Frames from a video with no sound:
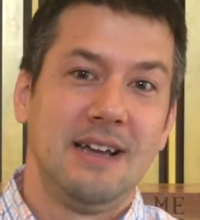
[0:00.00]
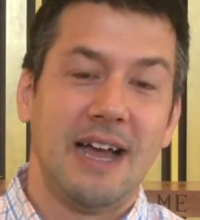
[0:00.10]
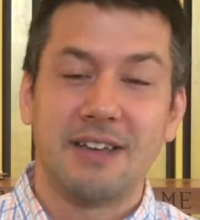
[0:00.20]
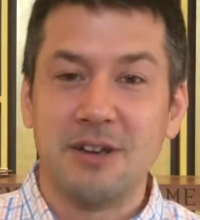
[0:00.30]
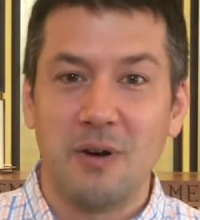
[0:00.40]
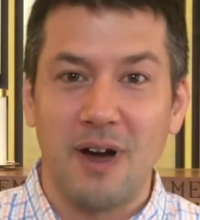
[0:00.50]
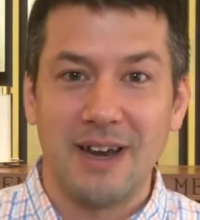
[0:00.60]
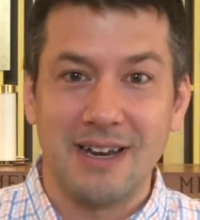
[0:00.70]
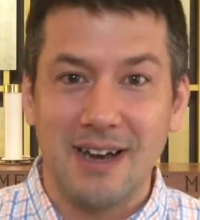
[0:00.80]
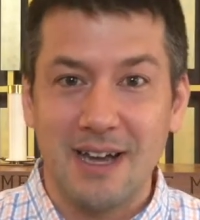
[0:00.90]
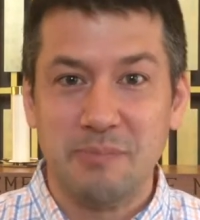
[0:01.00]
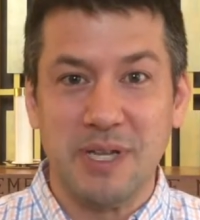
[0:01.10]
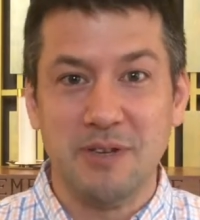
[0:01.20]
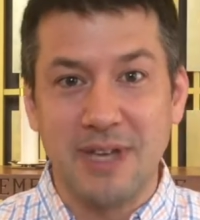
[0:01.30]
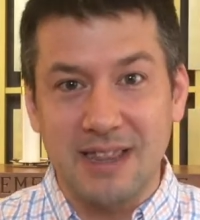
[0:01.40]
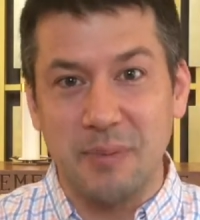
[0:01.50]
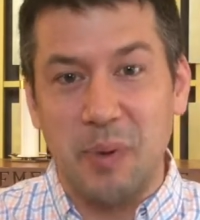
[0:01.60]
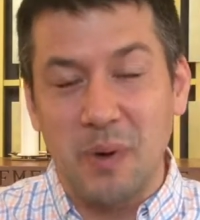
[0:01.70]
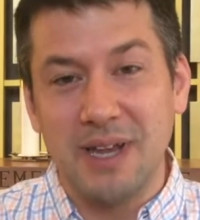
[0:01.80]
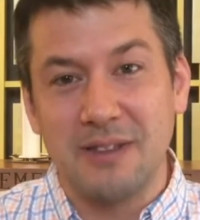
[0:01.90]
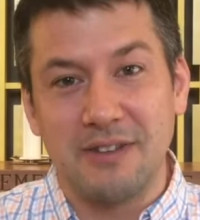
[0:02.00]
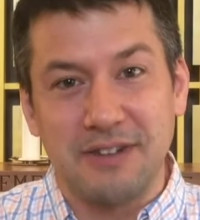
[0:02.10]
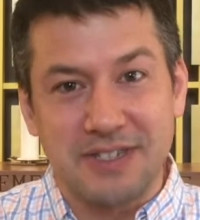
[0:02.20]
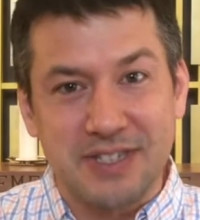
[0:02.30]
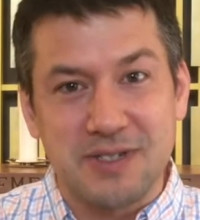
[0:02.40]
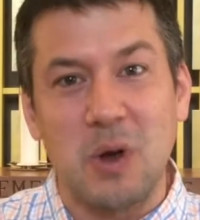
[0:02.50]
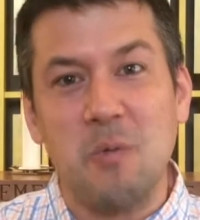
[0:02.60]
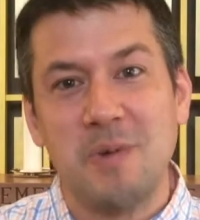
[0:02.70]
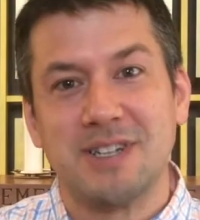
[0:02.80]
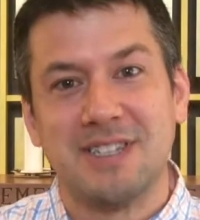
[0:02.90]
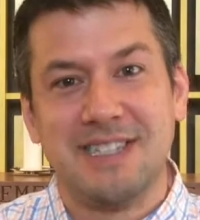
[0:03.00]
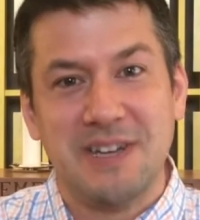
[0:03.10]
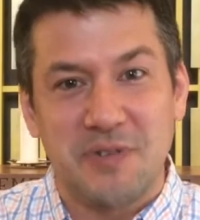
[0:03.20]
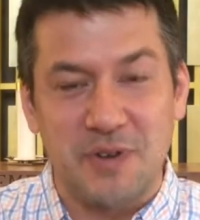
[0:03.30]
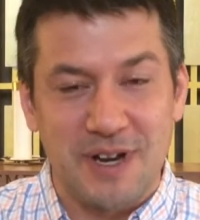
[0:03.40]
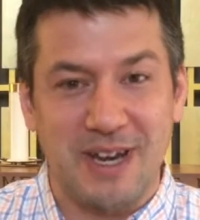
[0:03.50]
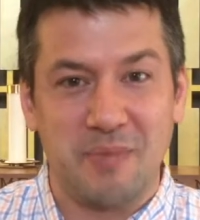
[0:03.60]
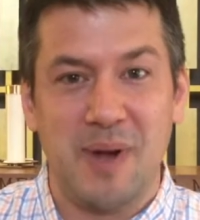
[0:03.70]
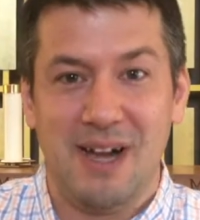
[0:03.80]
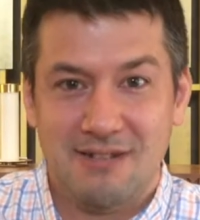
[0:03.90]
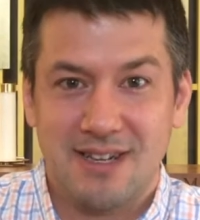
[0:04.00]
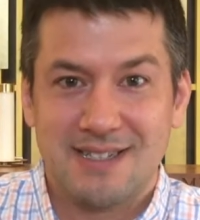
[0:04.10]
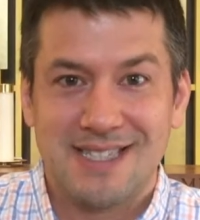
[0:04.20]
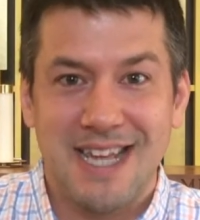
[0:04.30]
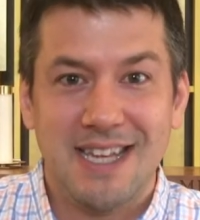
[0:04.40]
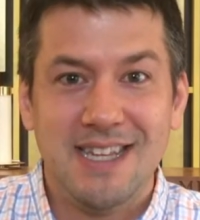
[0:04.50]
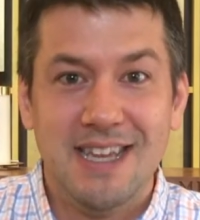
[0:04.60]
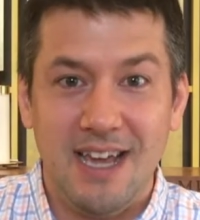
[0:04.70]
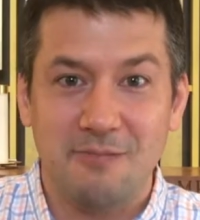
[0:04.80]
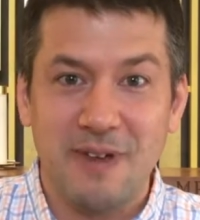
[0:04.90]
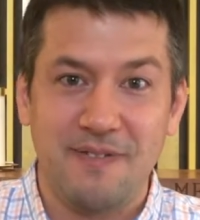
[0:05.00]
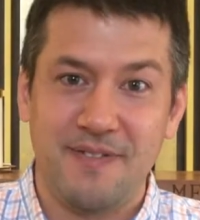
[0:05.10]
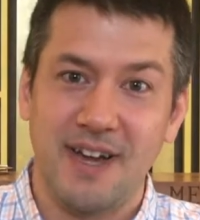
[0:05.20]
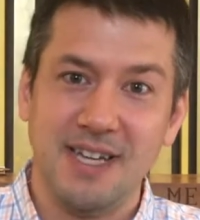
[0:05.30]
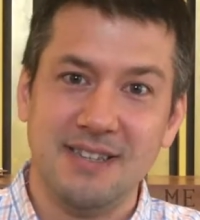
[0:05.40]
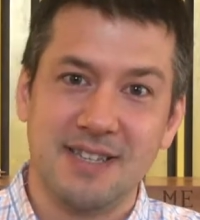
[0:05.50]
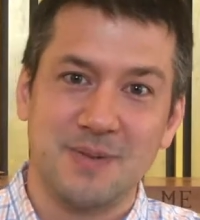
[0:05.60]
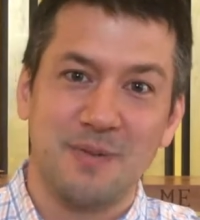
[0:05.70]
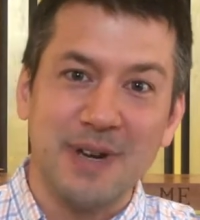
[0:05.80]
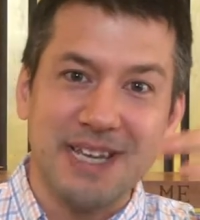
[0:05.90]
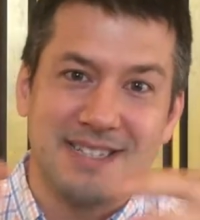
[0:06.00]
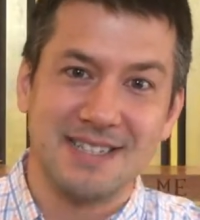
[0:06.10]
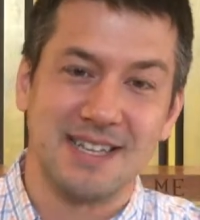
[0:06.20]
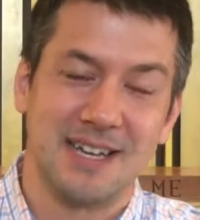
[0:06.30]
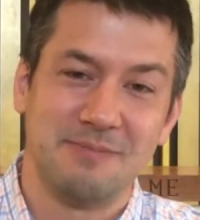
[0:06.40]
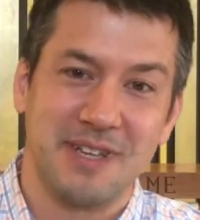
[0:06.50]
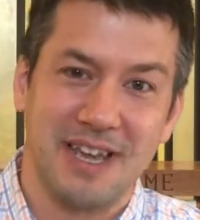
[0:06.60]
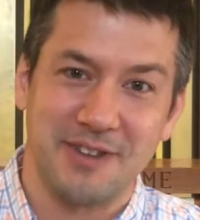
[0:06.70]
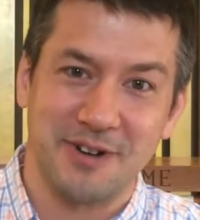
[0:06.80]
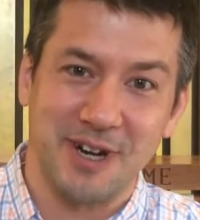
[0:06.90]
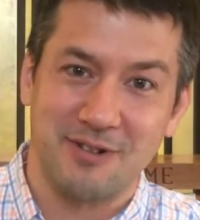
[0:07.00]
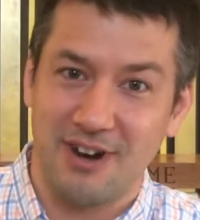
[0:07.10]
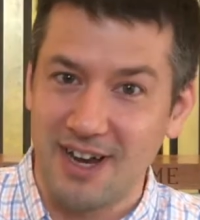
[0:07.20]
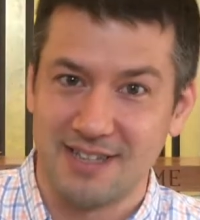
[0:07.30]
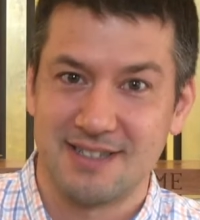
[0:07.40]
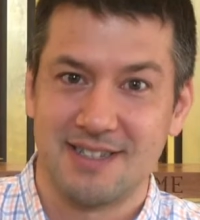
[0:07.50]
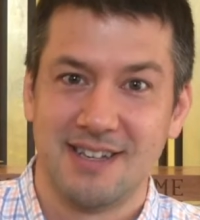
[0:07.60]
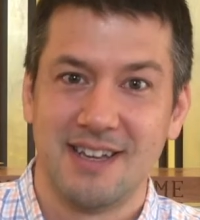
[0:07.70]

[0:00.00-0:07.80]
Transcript: I could go on and on, but you get the point that there's so much different about us, and yet we find this reason to come together in Christ.